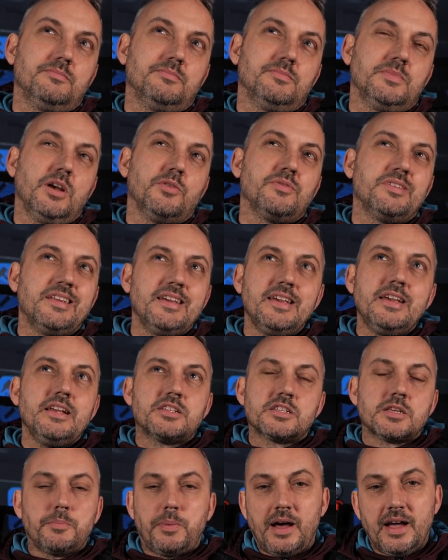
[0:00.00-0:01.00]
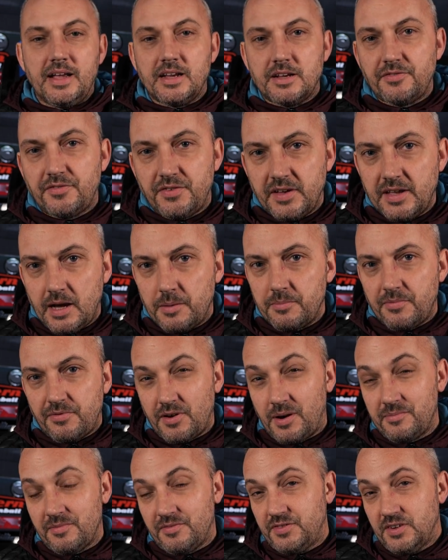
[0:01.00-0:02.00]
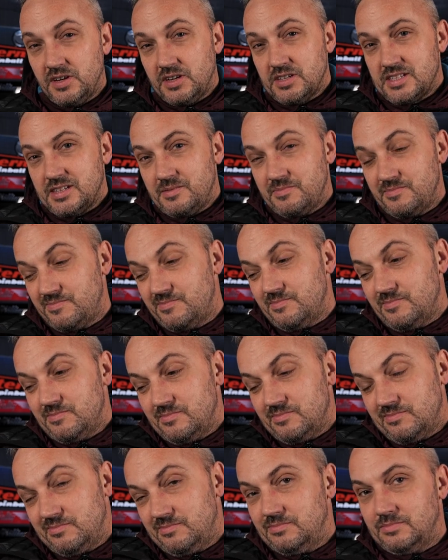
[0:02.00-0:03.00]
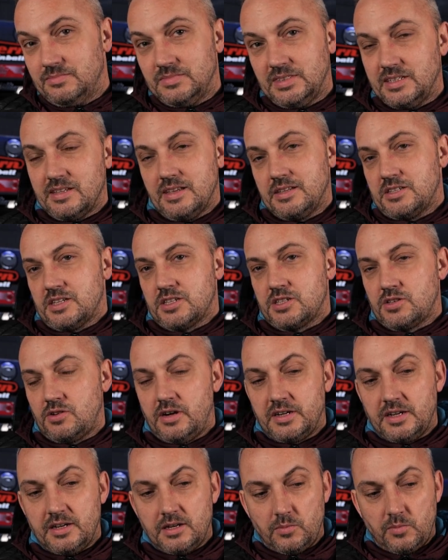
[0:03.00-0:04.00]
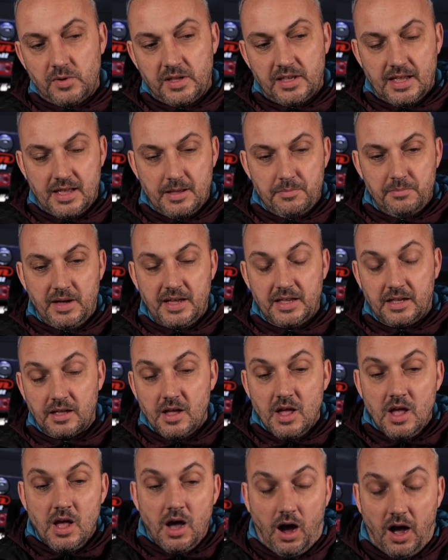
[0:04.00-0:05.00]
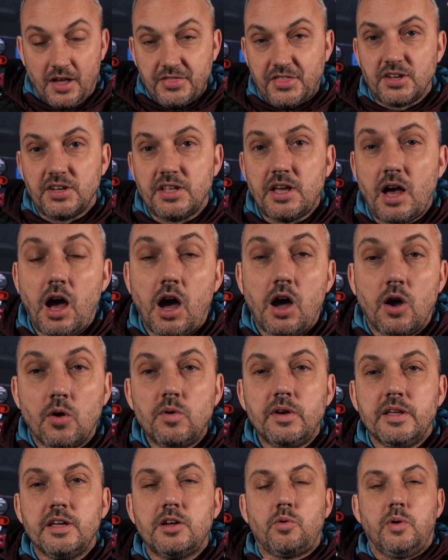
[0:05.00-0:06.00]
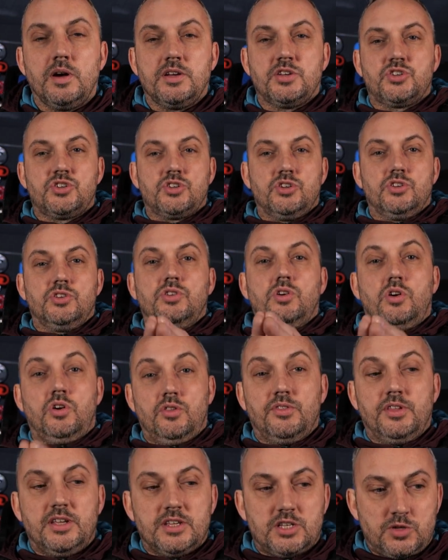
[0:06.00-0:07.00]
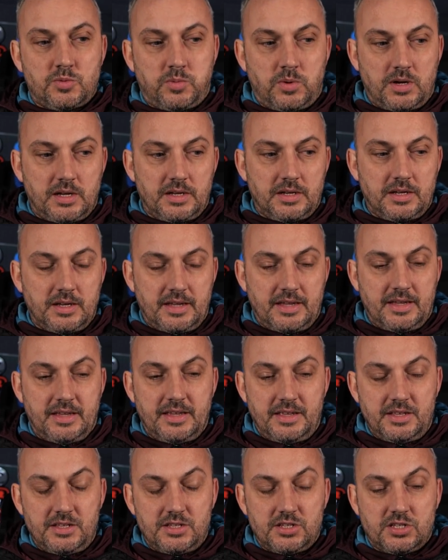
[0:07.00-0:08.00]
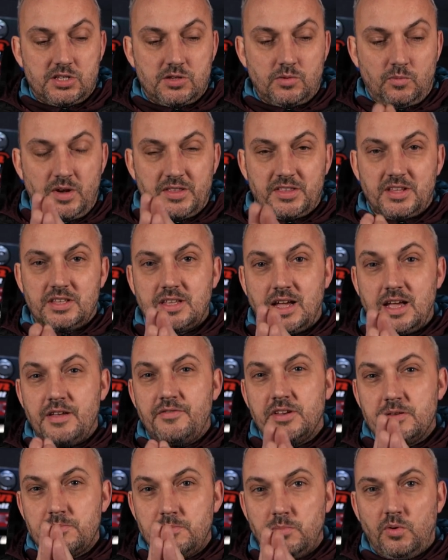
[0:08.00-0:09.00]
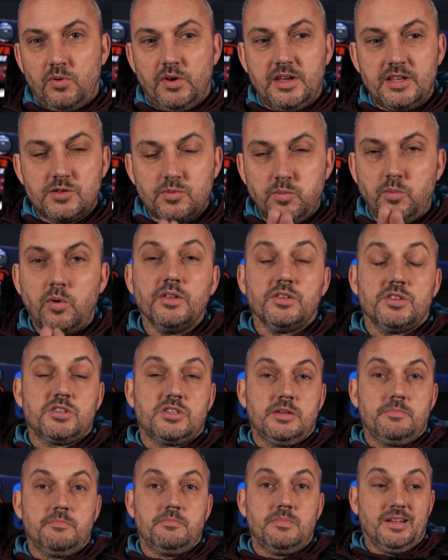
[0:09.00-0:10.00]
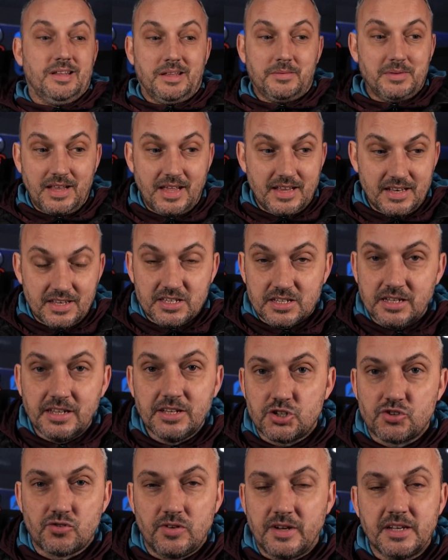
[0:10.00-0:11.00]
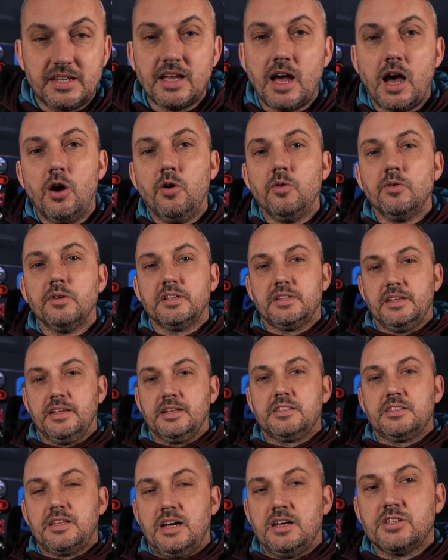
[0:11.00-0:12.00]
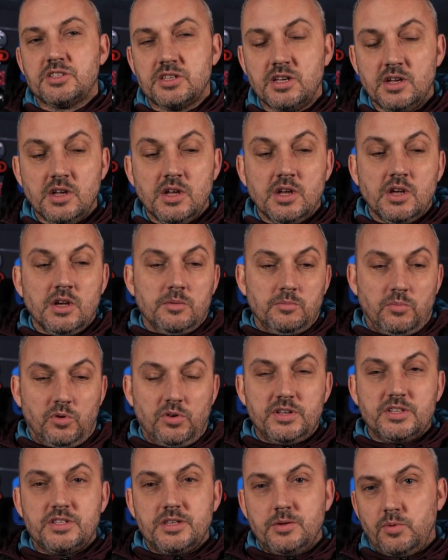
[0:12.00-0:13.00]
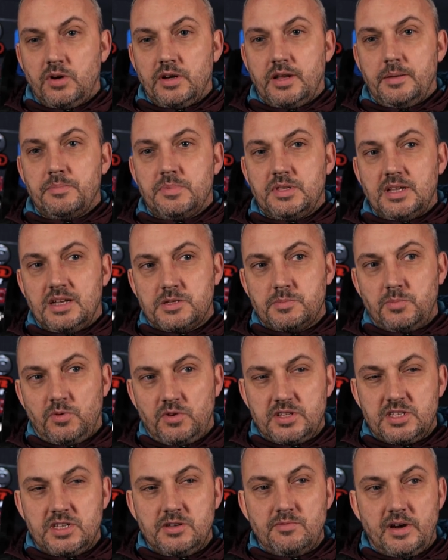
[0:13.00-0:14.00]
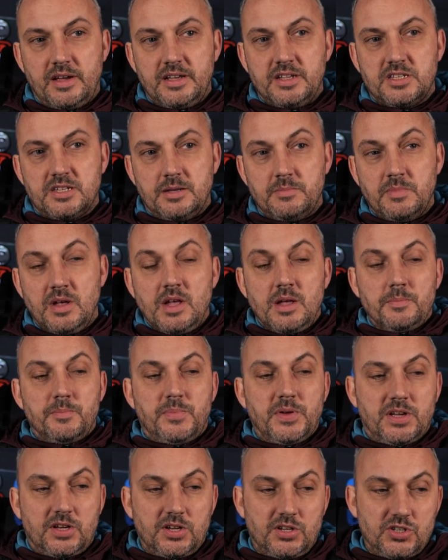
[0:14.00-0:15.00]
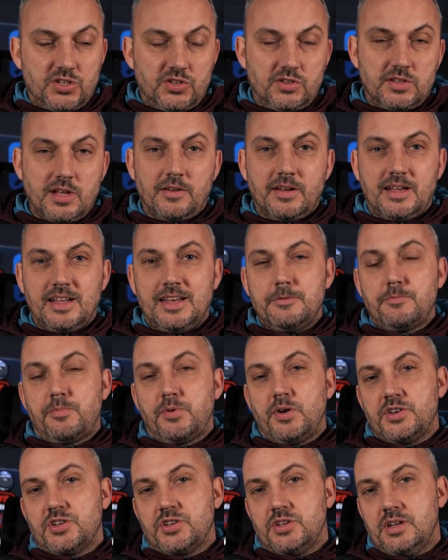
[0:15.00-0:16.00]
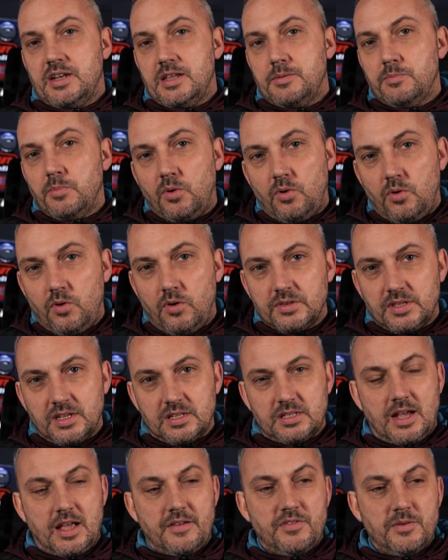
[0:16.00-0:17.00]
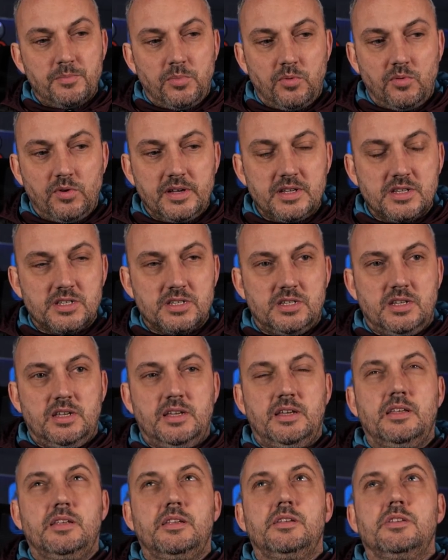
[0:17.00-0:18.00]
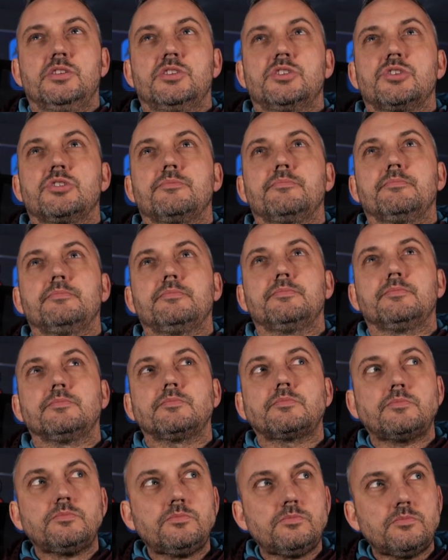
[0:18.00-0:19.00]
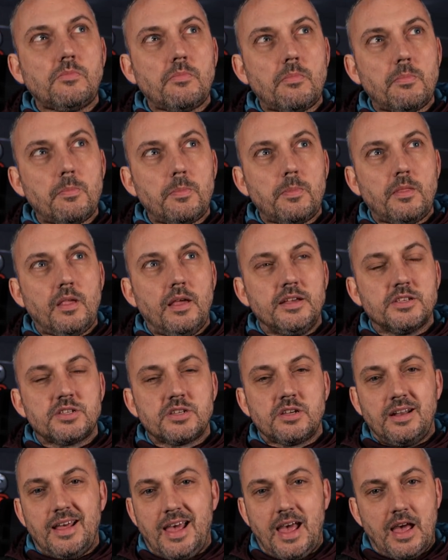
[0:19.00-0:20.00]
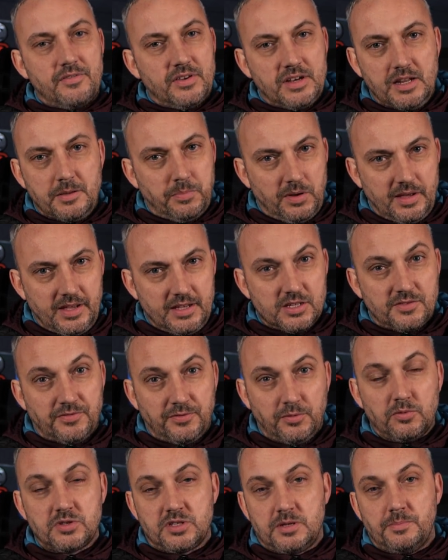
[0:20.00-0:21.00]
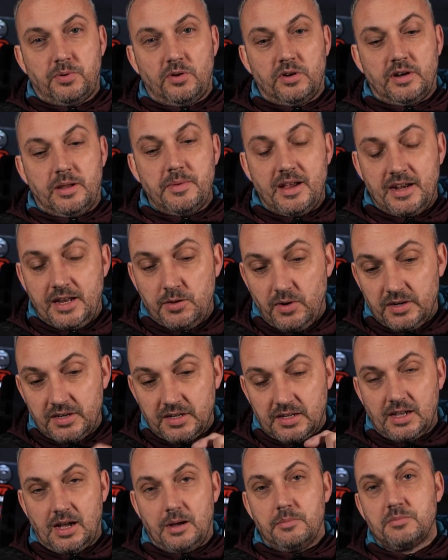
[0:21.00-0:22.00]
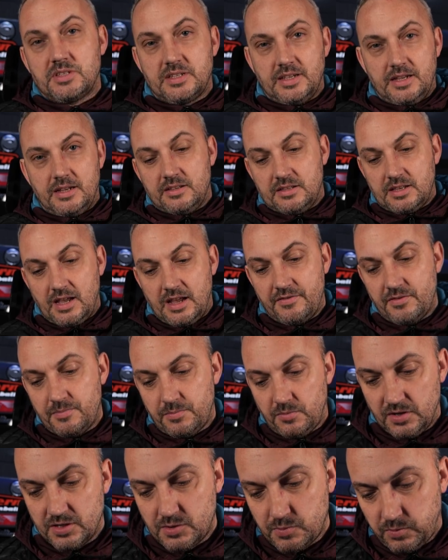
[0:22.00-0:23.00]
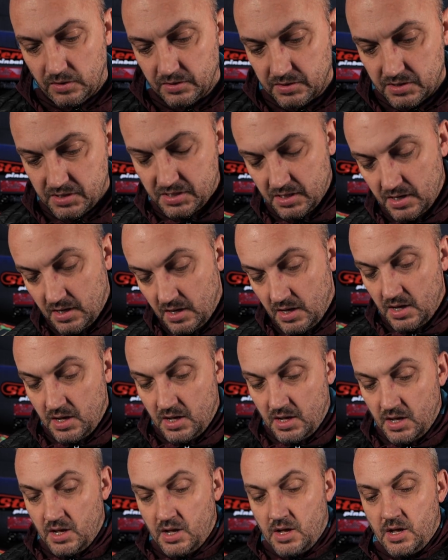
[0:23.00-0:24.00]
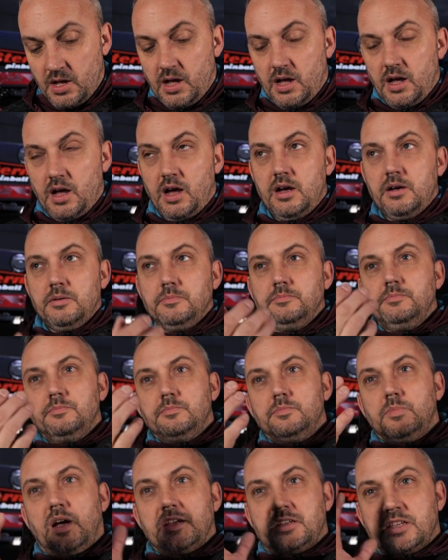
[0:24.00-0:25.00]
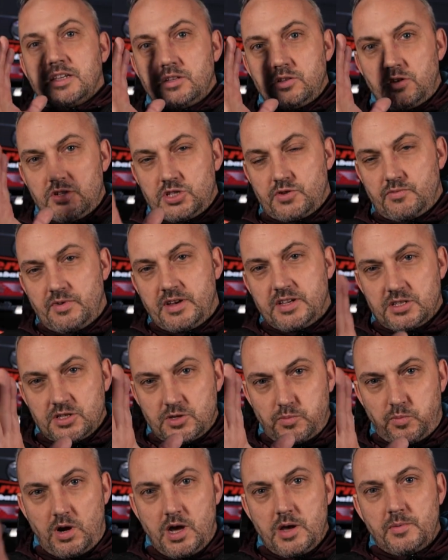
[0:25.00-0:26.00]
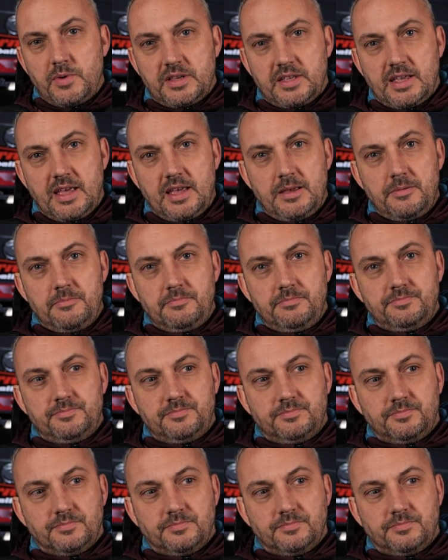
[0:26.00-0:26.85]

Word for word: no need to pay the fee up front first, then it's a signing that we can make. I think the only question on this one is whether David Moyes wants him. I mean, that's literally the only thing. Does Moisey want him? Does Moisey rate him? Because you don't get the impression anymore that David Moyes is is going to have any players forced upon him. Anyone that comes in, David Moyes wants. Um, I see lots of reasons why we'd get him.